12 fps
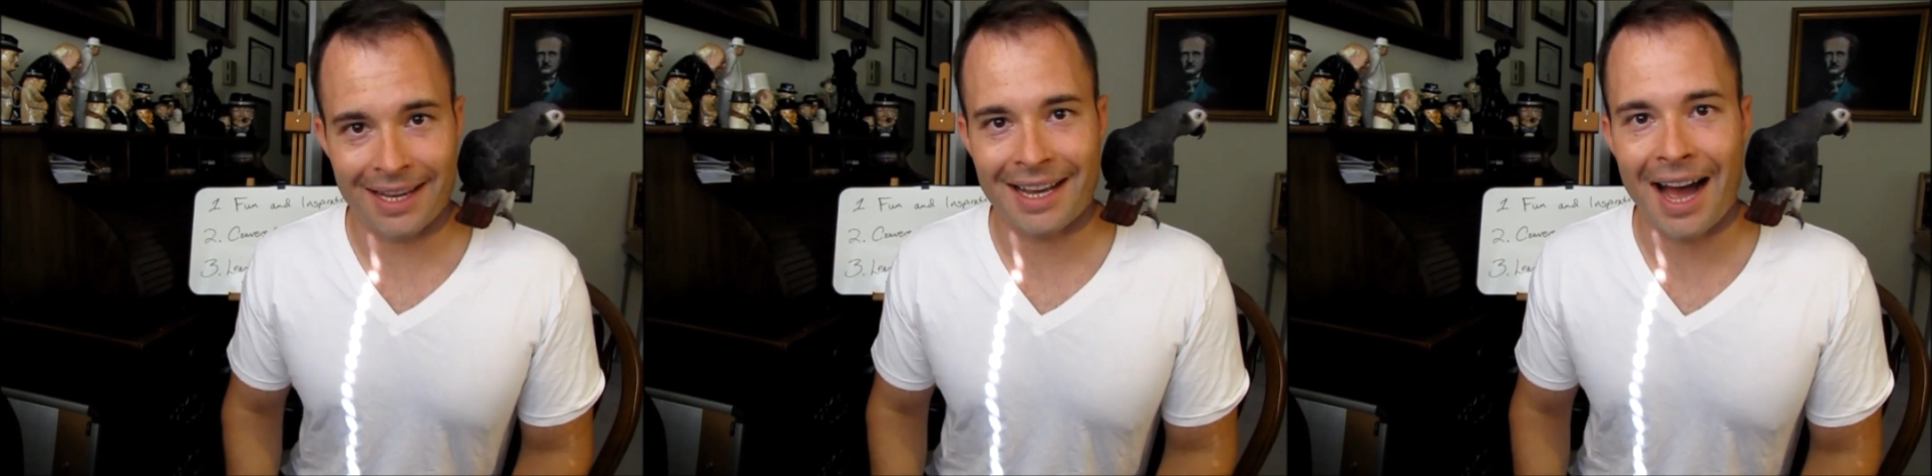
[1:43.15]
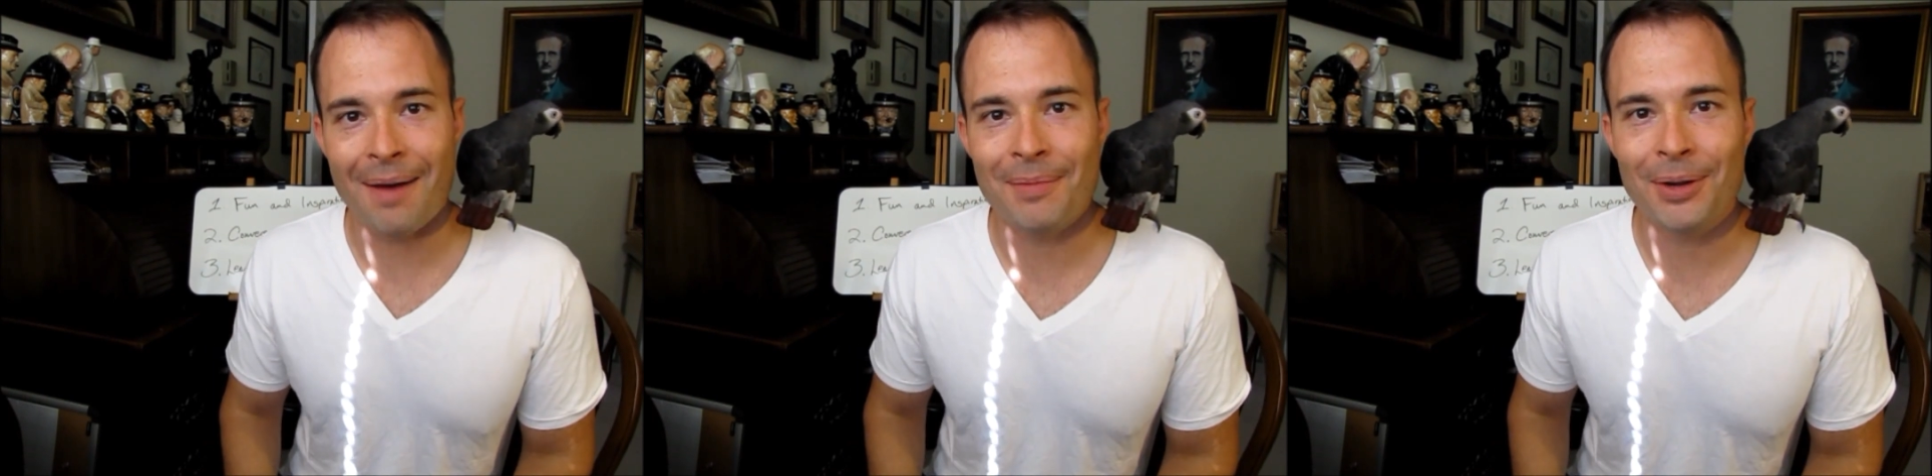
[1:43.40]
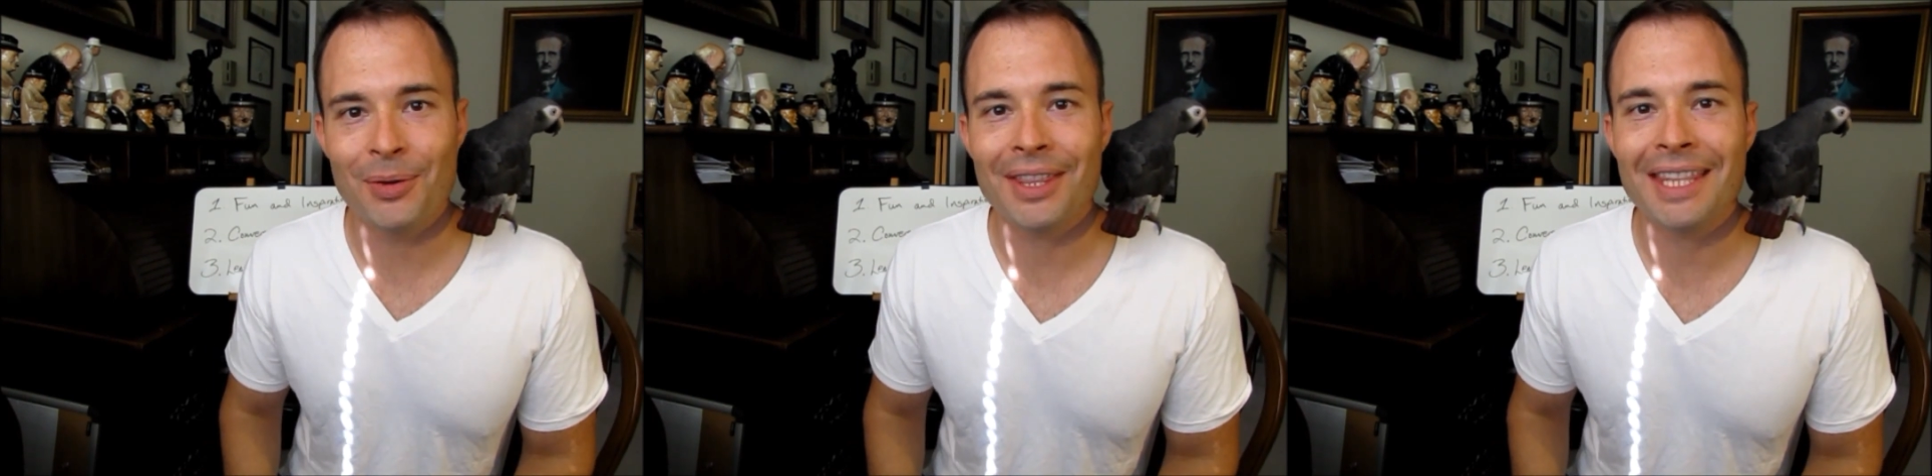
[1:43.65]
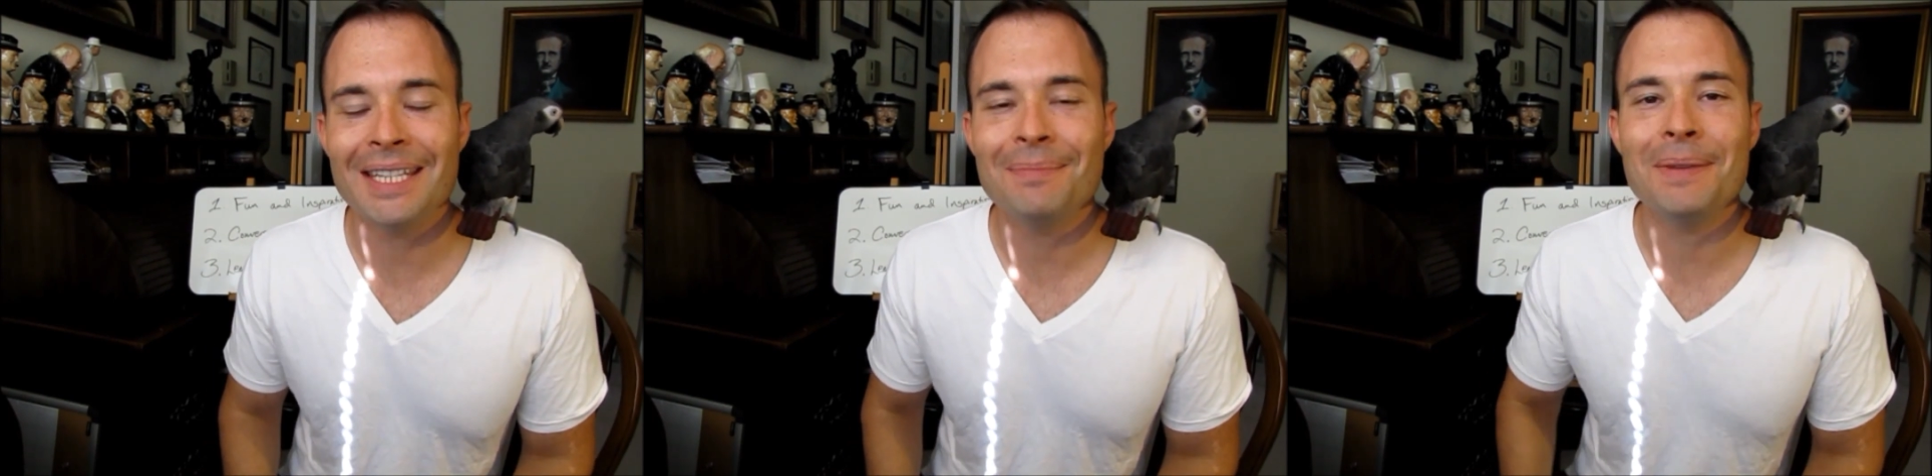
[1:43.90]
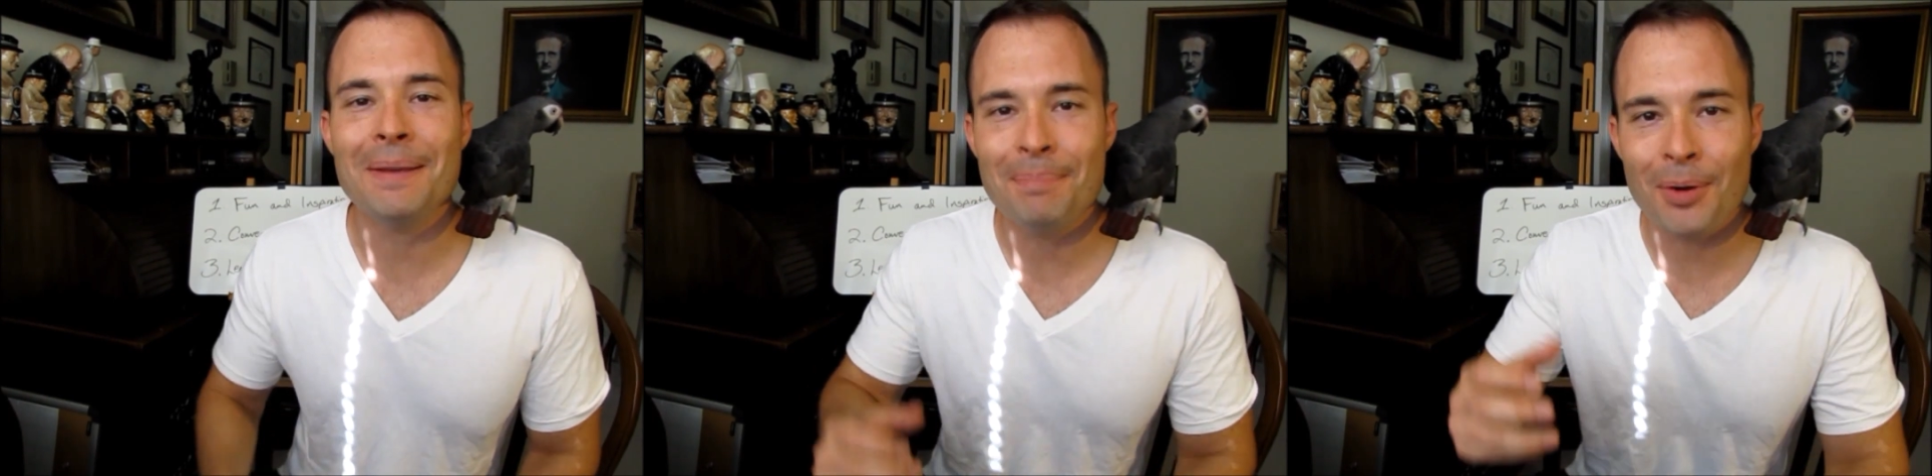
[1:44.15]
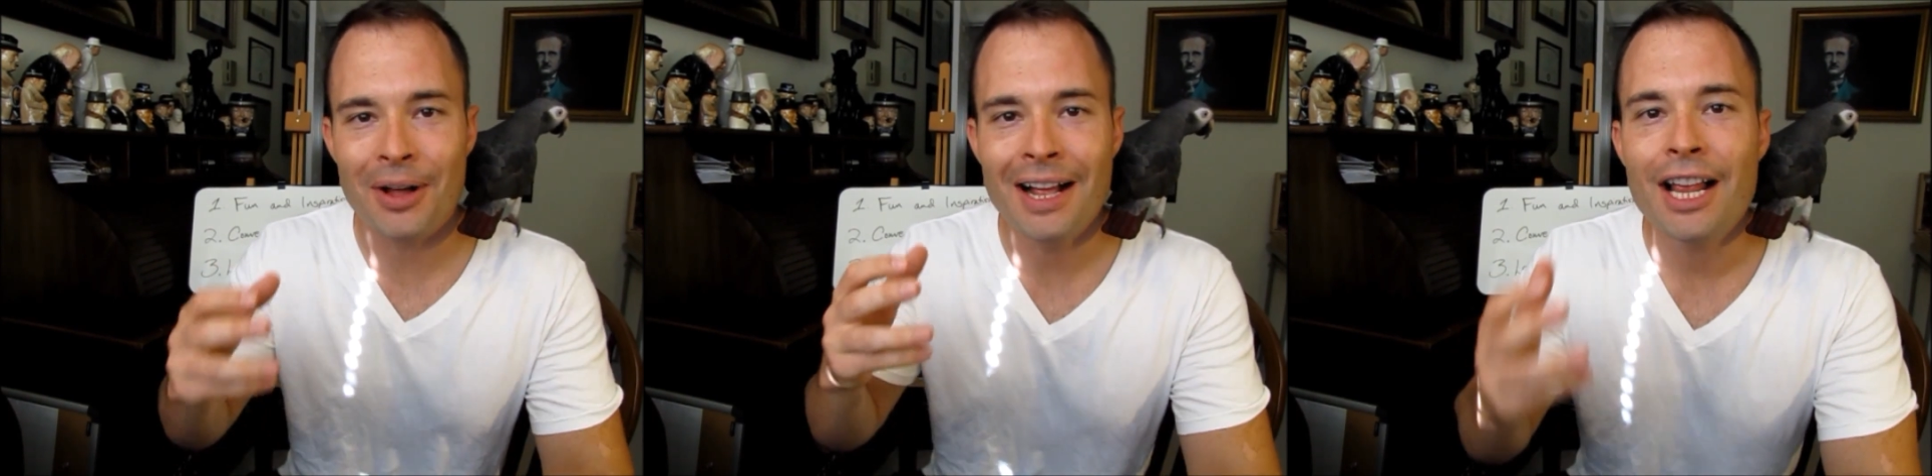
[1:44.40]
in common with these
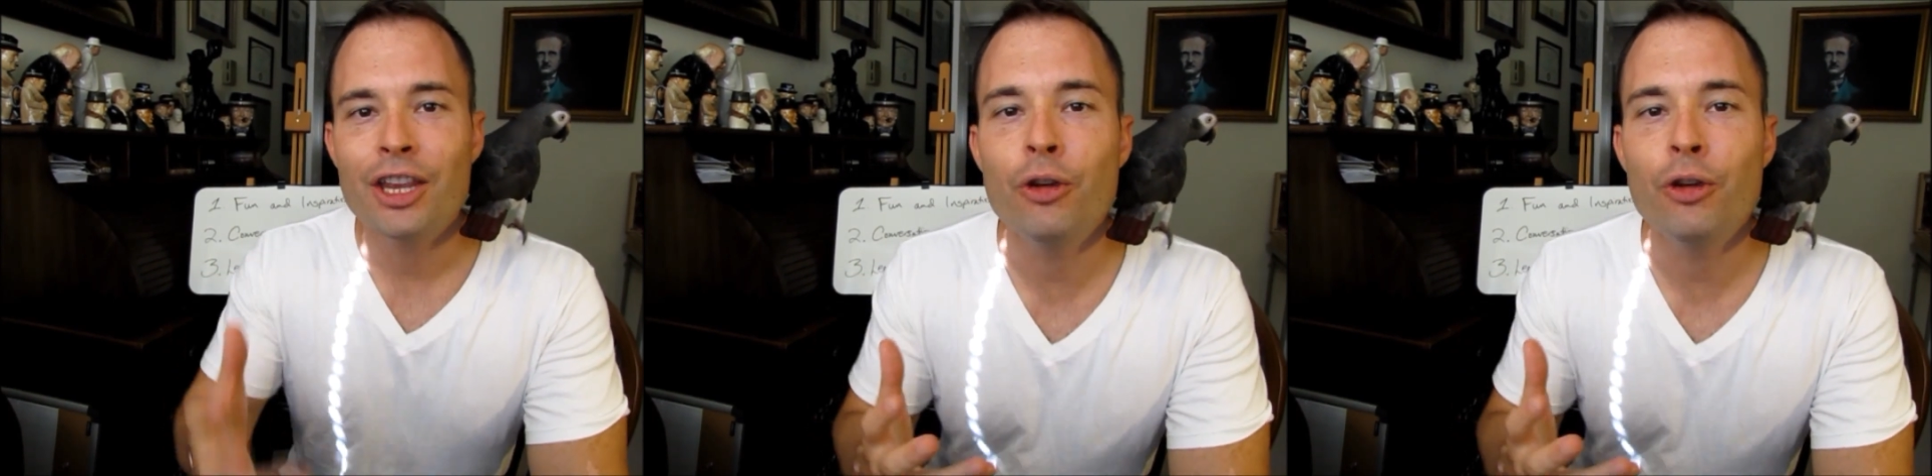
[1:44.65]
people.